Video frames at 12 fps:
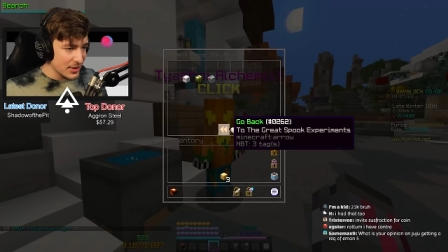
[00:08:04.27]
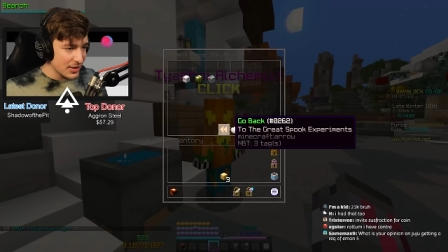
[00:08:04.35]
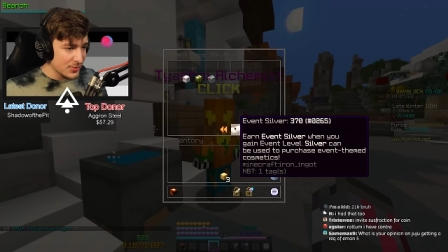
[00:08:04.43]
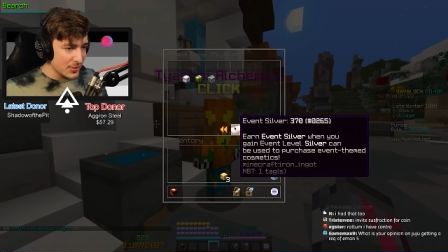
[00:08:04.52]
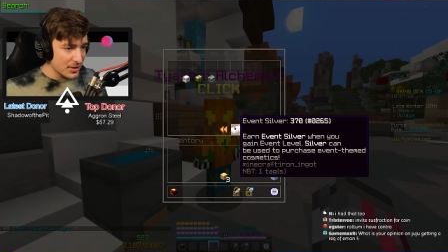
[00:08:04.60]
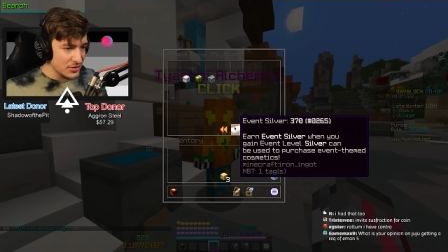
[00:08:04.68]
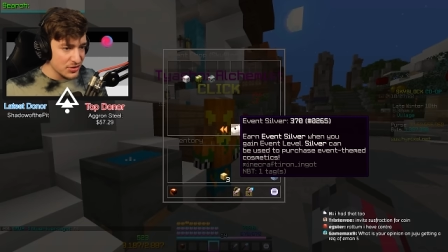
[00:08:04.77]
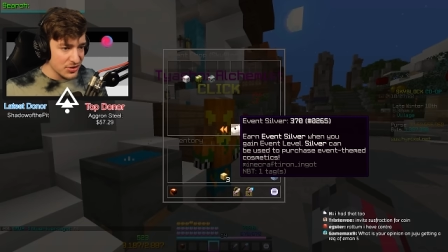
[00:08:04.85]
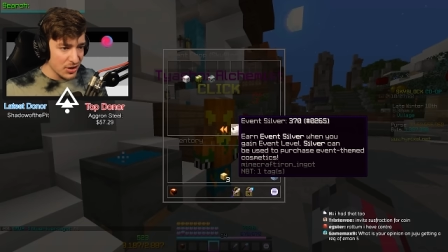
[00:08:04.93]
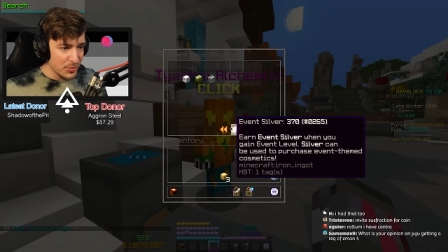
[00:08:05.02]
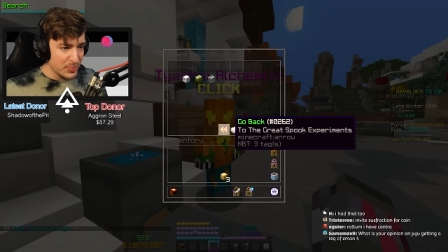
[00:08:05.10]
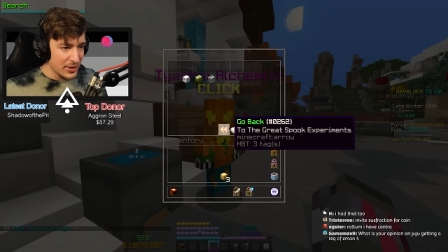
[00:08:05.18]
I guess we got, just
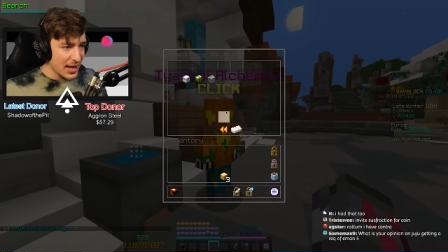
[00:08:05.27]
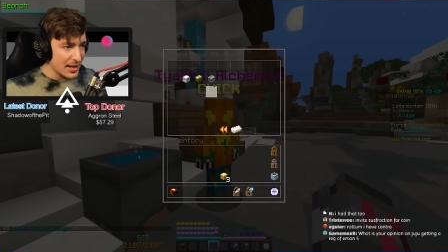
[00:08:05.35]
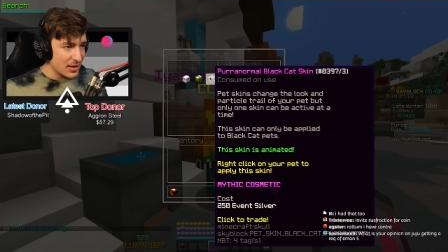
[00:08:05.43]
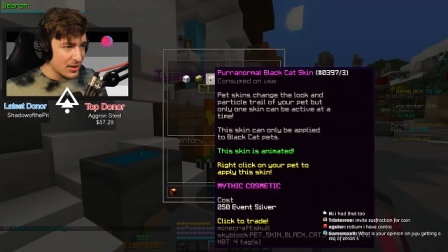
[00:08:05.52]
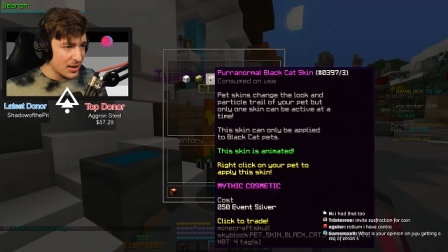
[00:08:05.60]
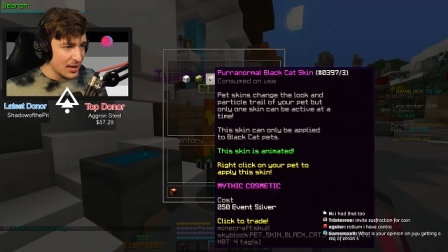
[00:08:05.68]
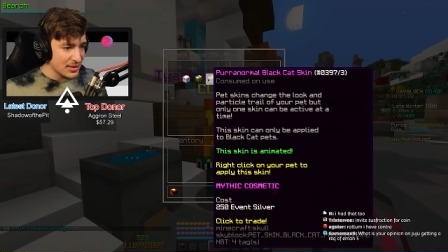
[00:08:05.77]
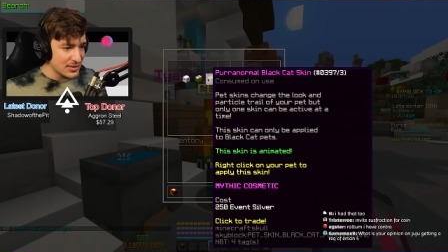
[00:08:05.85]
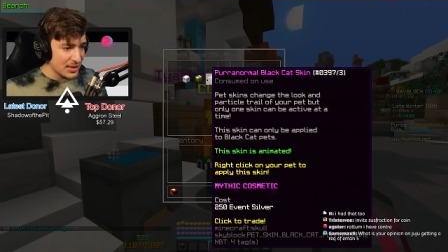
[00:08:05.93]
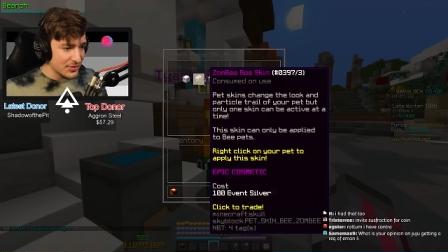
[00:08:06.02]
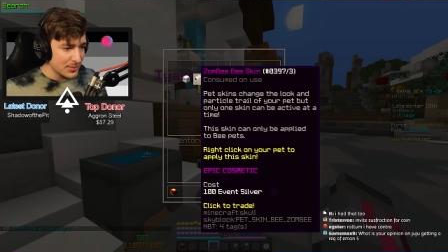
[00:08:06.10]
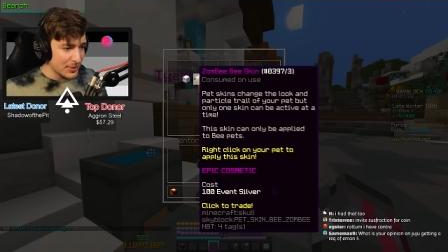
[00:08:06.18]
got to play and earn
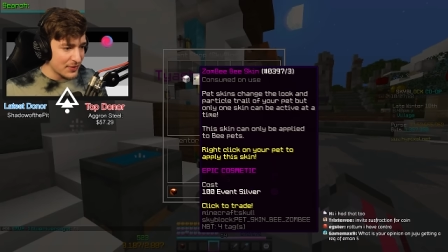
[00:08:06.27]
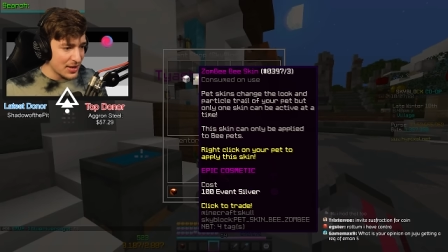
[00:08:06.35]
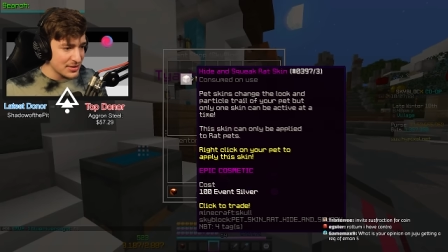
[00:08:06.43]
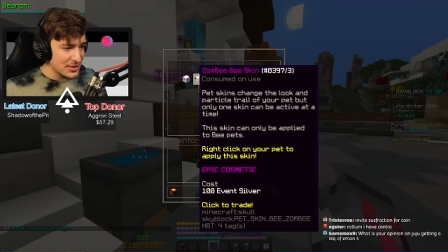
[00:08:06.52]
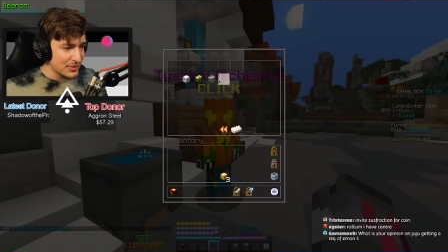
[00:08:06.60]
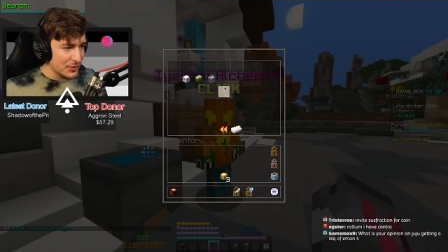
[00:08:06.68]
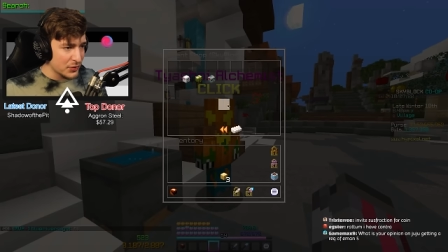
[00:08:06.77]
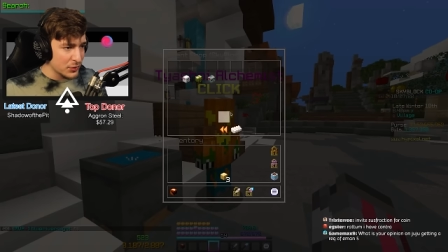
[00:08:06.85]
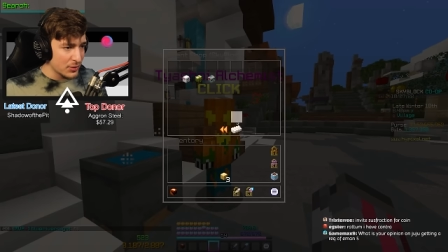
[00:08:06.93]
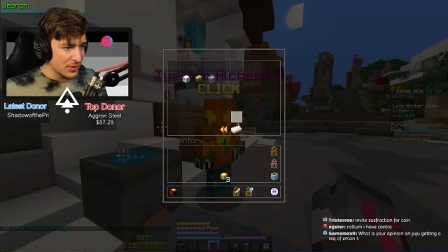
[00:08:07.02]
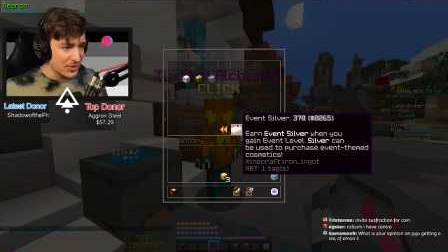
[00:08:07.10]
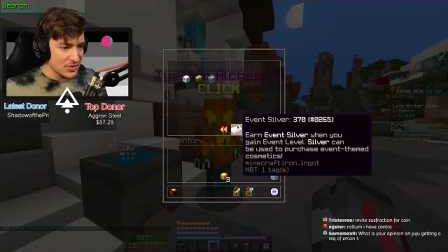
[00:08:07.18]
ourselves some event silver for
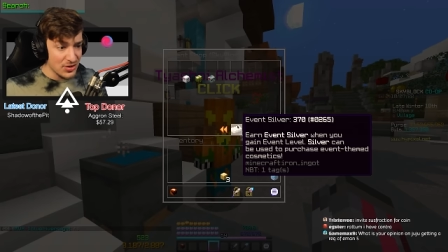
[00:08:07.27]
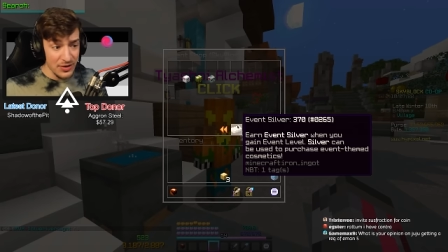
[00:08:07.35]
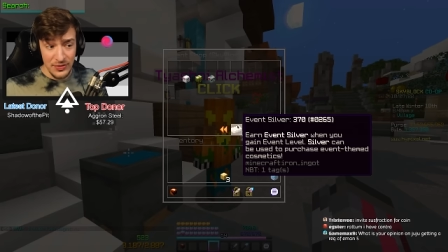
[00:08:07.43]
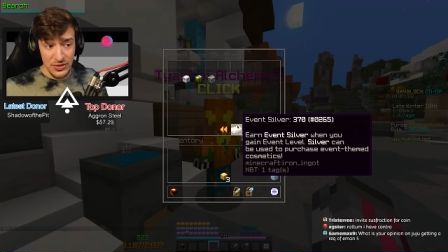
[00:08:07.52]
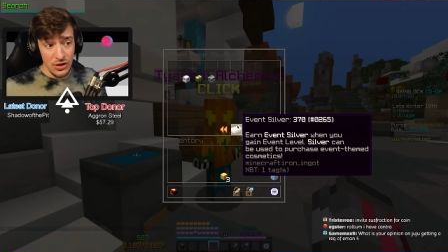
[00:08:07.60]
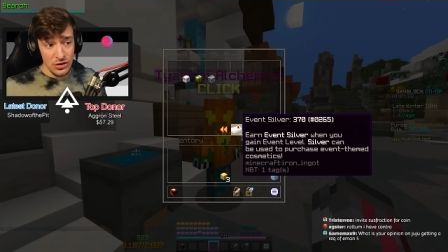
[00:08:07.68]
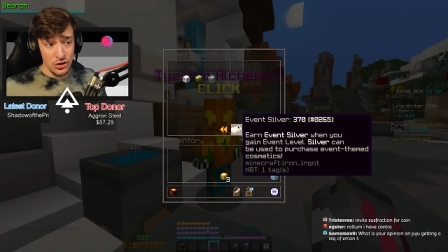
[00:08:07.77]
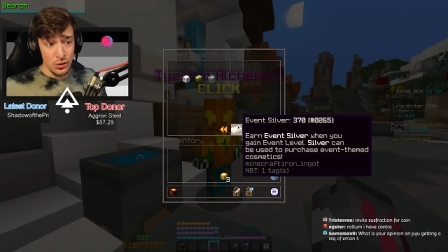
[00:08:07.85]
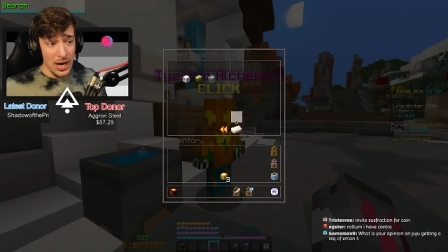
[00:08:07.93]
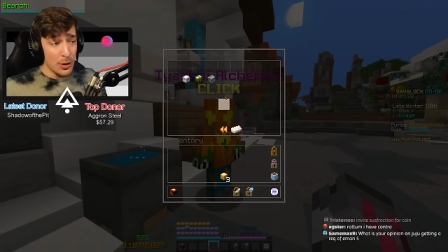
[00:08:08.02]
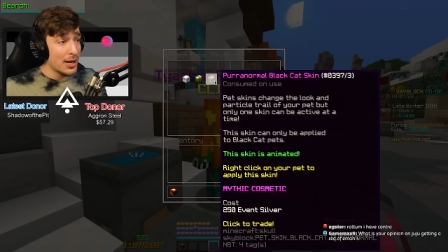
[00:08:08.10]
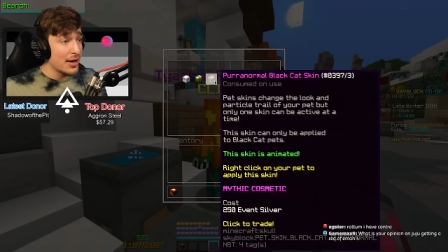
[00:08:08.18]
all of this stuff. Not sure
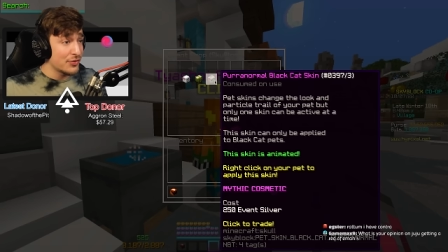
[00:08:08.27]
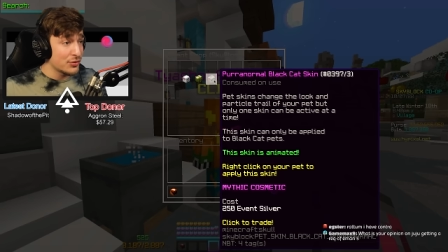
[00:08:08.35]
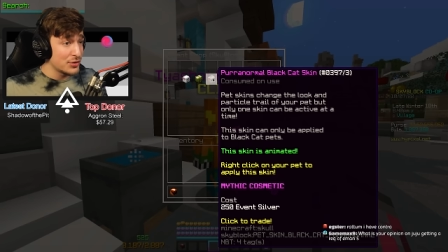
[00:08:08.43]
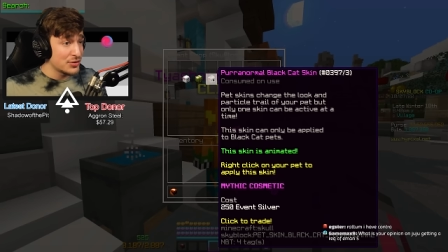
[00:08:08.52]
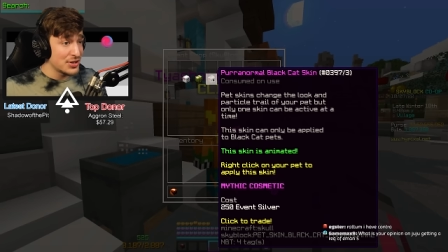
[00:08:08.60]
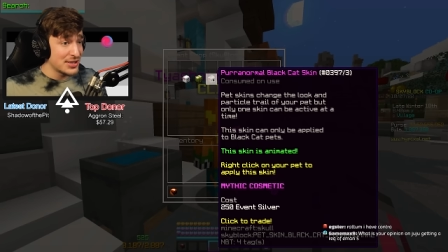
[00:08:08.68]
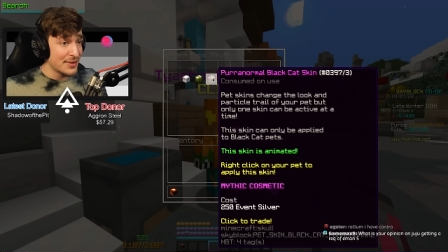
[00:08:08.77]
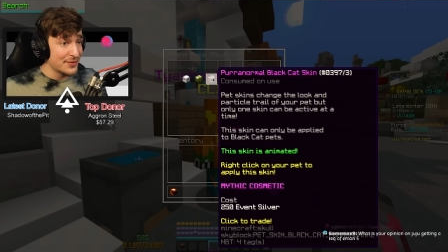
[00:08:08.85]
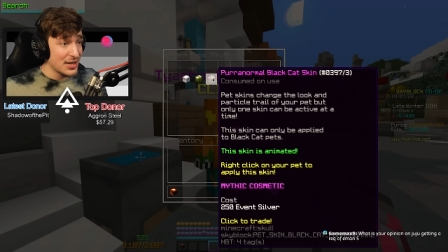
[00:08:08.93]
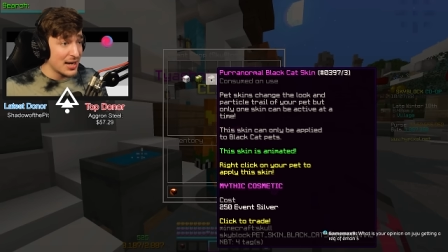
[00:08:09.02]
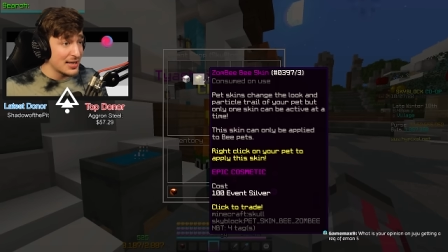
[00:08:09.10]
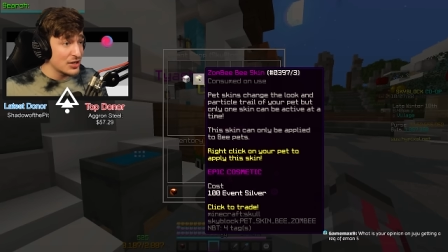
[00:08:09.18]
how I have
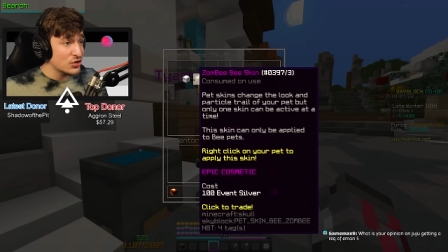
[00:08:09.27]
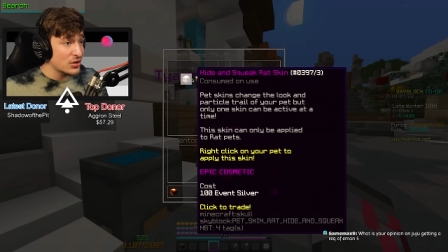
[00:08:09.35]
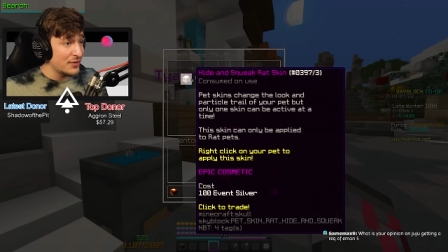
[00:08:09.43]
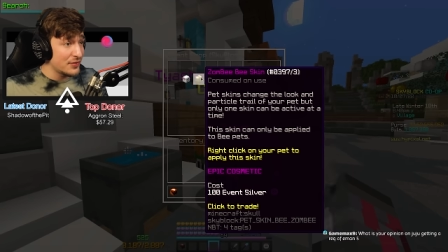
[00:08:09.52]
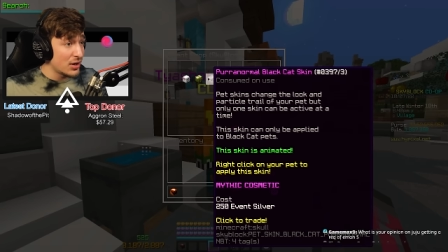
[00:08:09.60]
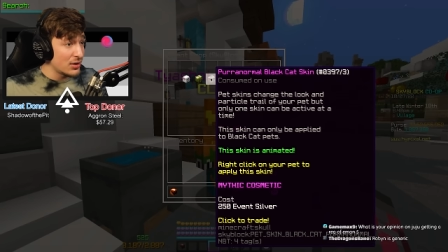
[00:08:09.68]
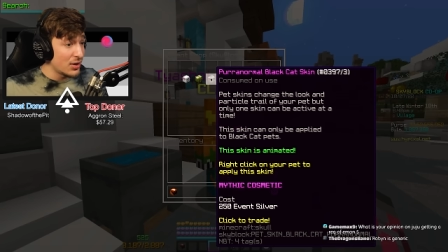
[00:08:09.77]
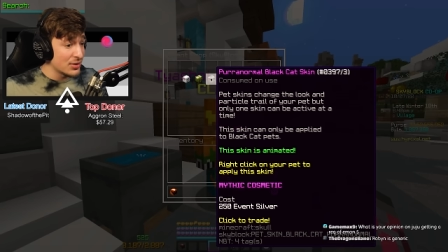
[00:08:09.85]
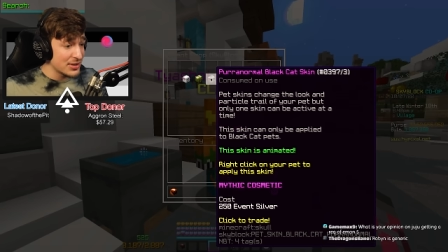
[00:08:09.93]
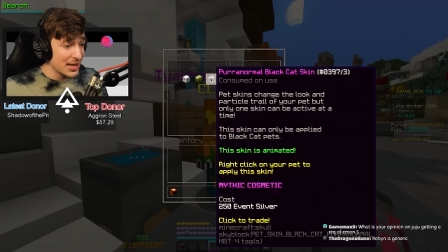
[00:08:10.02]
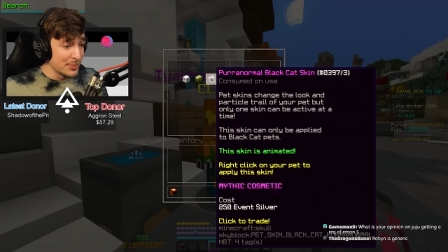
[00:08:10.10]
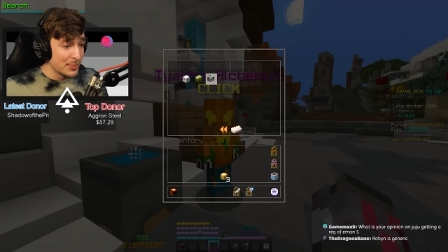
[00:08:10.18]
370. I literally have not
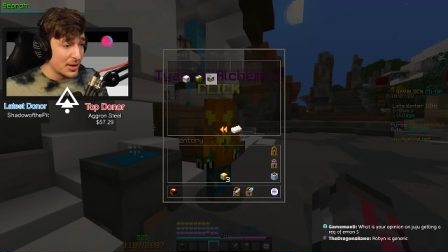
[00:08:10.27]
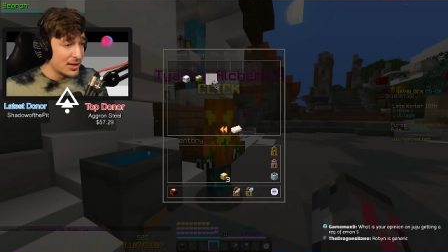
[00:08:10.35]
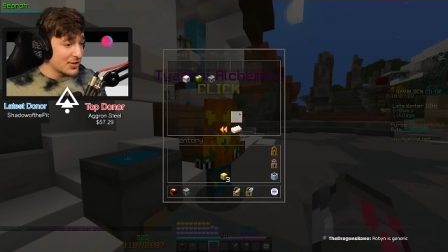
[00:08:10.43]
logged in, but